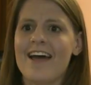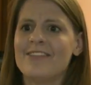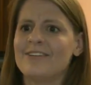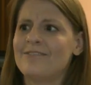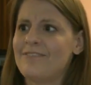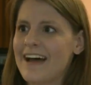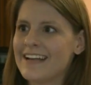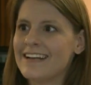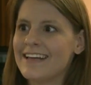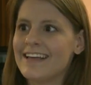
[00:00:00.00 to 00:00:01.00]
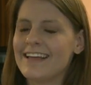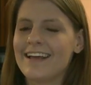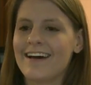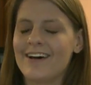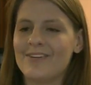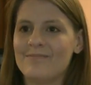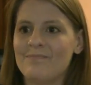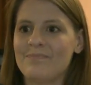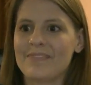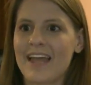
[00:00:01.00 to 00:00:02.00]
They're fun.
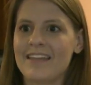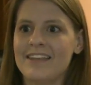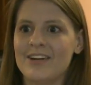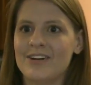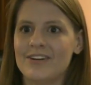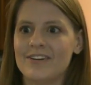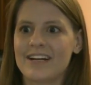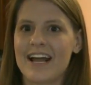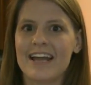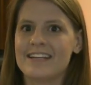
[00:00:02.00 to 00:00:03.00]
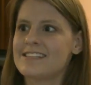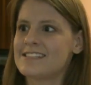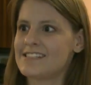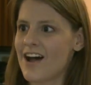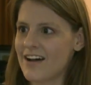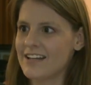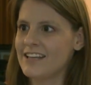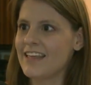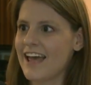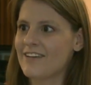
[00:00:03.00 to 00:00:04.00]
They're kind of
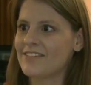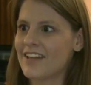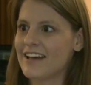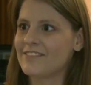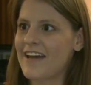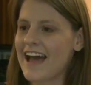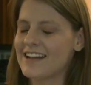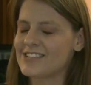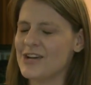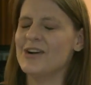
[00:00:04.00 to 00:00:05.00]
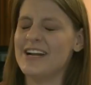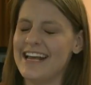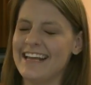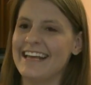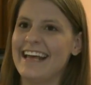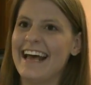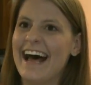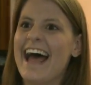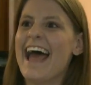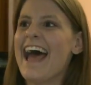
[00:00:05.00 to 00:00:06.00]
snotty. They have a lot of attitude.
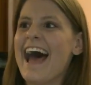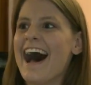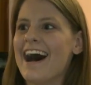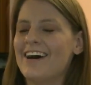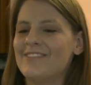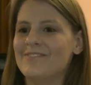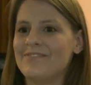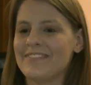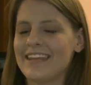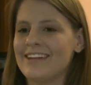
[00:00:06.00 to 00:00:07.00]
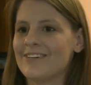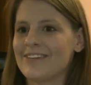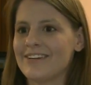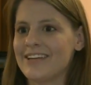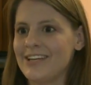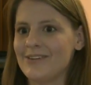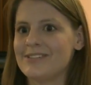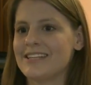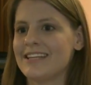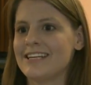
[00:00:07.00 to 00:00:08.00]
they're
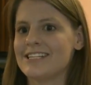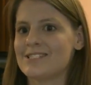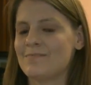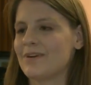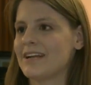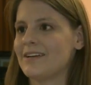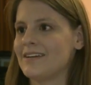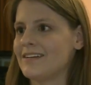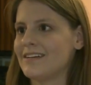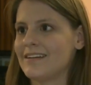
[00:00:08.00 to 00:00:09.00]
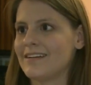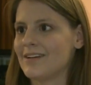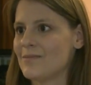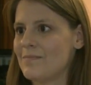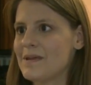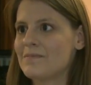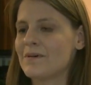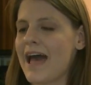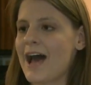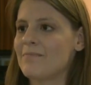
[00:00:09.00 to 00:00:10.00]
cute and they just bring
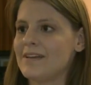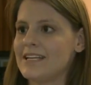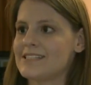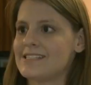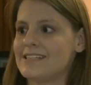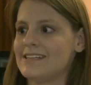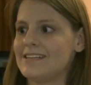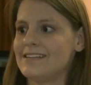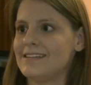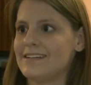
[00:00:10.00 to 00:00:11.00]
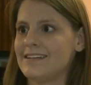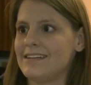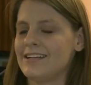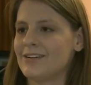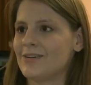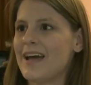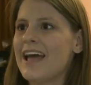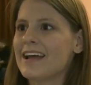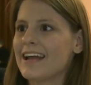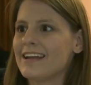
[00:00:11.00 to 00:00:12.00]
people happiness and, you know,
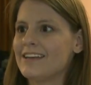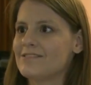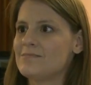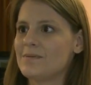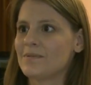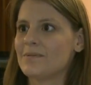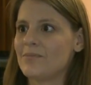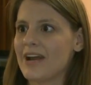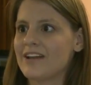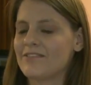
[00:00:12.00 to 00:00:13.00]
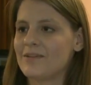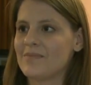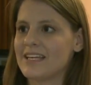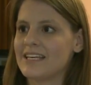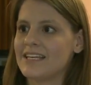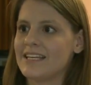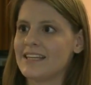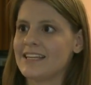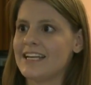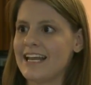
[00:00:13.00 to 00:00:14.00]
kind of gives people a break from the
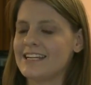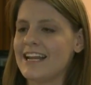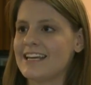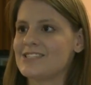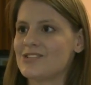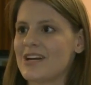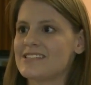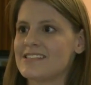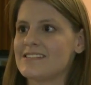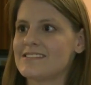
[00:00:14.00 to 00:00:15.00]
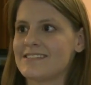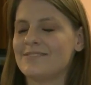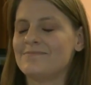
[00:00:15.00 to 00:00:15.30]
day-to-day stresses.